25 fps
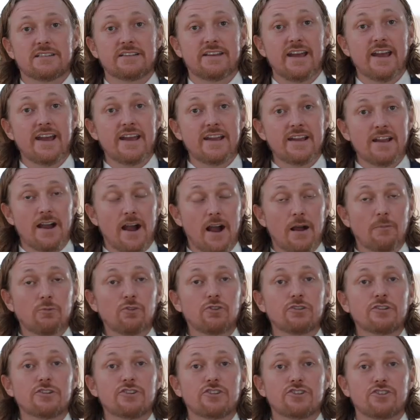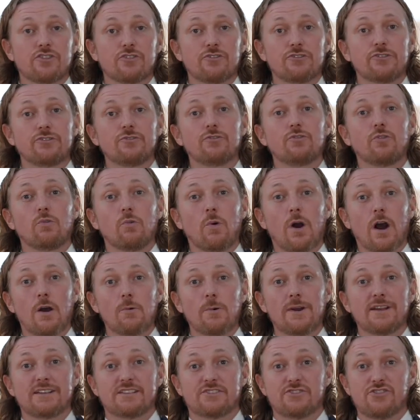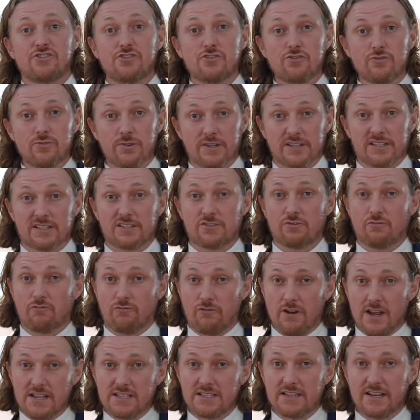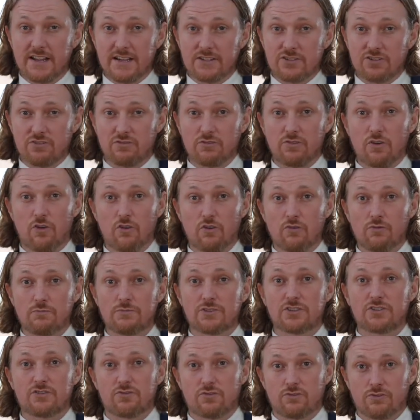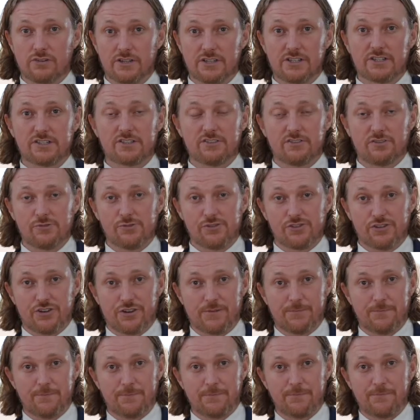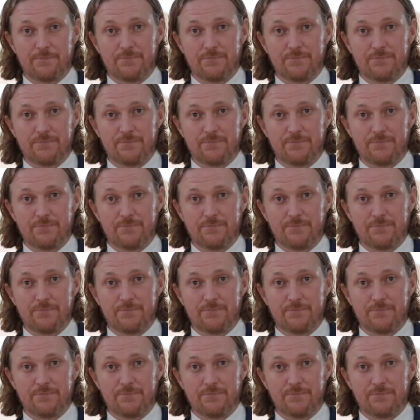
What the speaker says: Today, I'm going to show you Huawei's newest residential home storage solution.